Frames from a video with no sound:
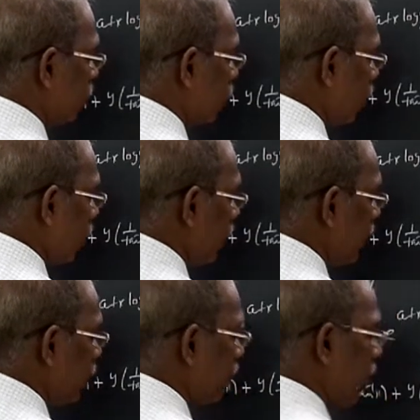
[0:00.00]
y
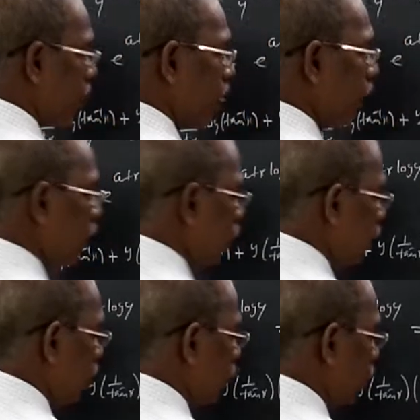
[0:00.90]

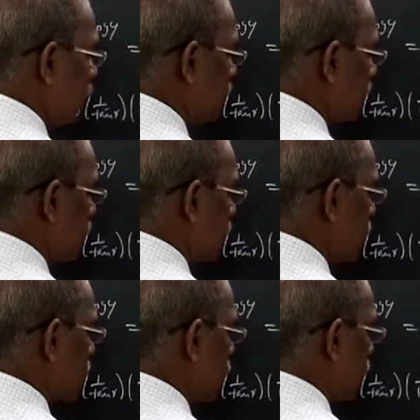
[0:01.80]
and 1 plus
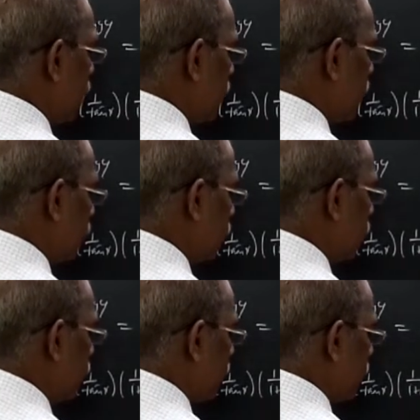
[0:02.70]
x square whole
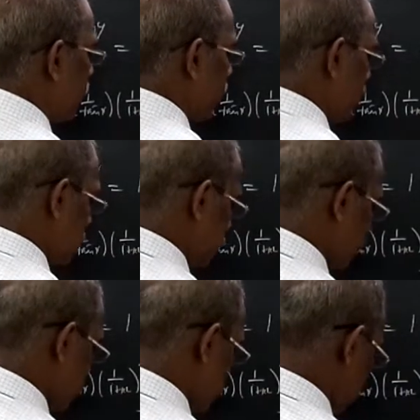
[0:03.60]
power minus 1.